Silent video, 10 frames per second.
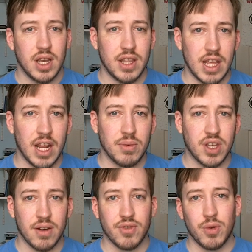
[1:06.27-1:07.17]
and then I
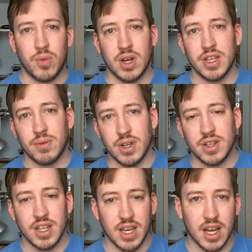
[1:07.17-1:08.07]
would cover him while he
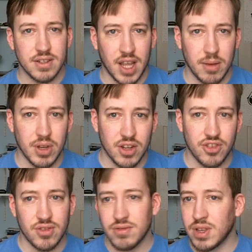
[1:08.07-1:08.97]
went and got
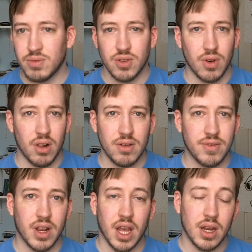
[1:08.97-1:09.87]
ammunition, and he would do it all
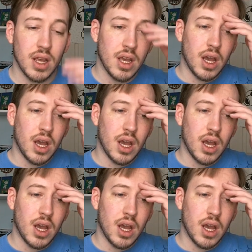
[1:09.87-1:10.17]
over again.